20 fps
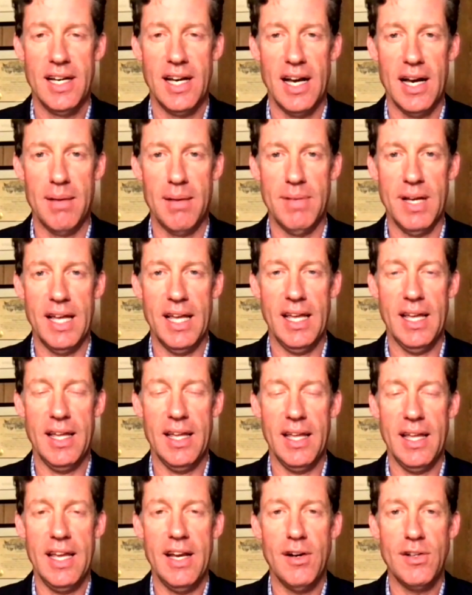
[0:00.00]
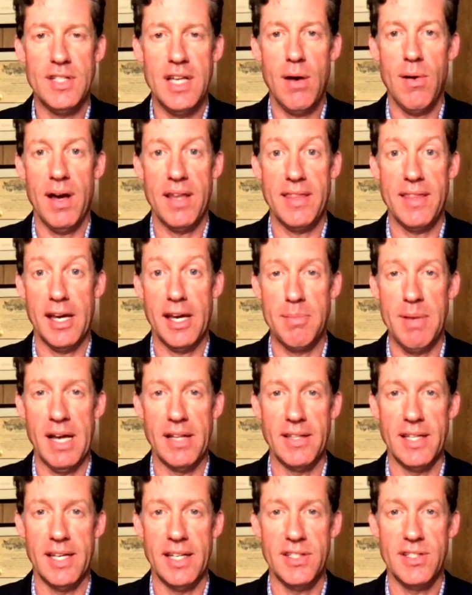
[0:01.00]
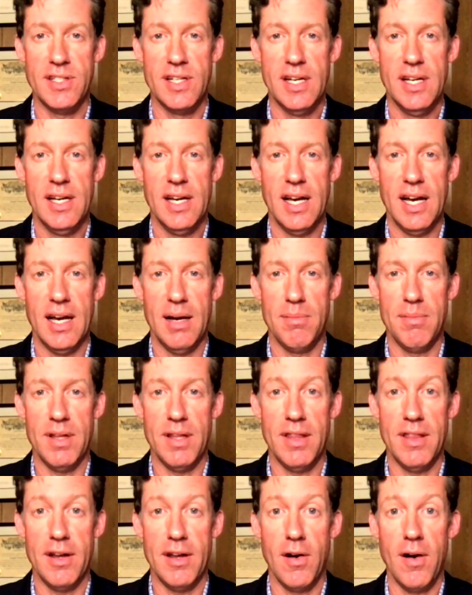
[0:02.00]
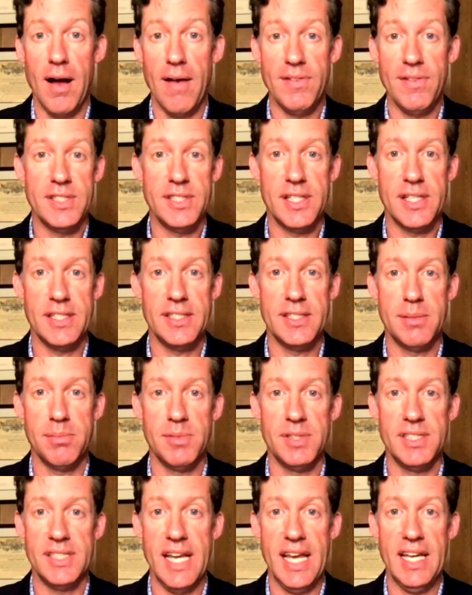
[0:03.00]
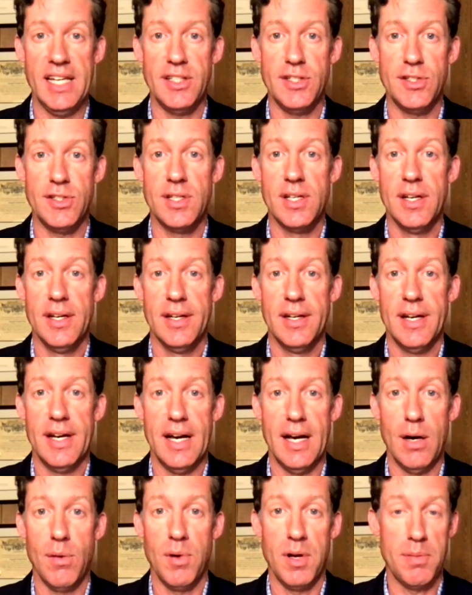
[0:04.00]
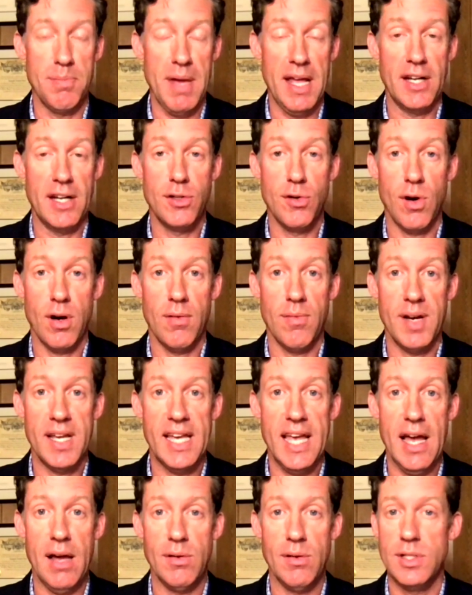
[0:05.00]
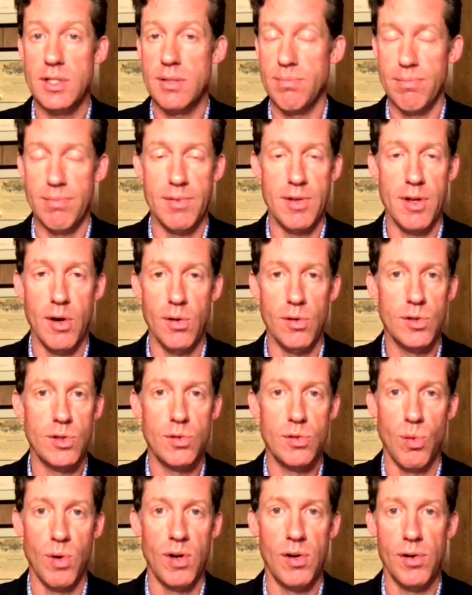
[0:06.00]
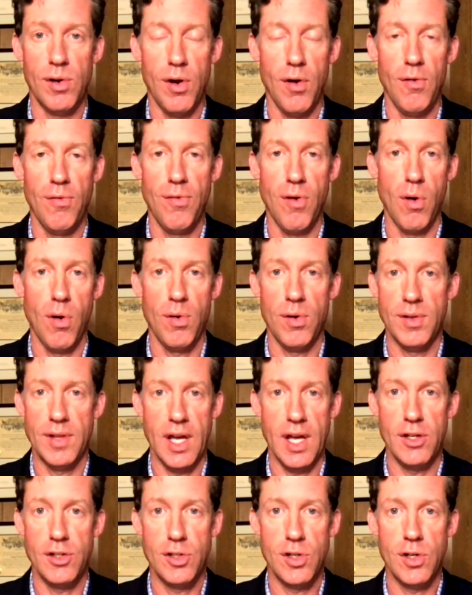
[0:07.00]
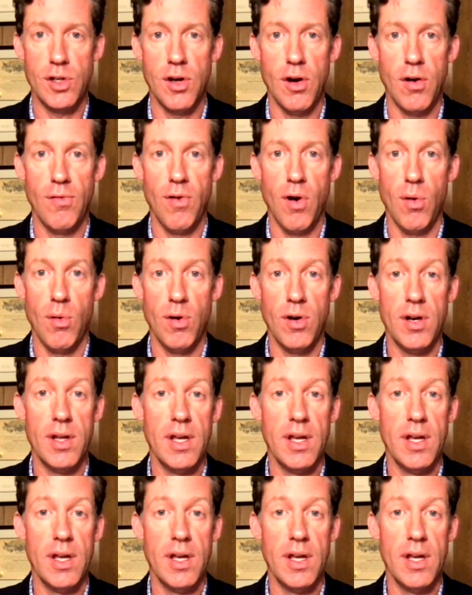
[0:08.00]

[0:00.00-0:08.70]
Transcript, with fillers: Um, here's how I think about this um, there are obviously some states uh, with mandatory recounts, those will go forward. They should go forward.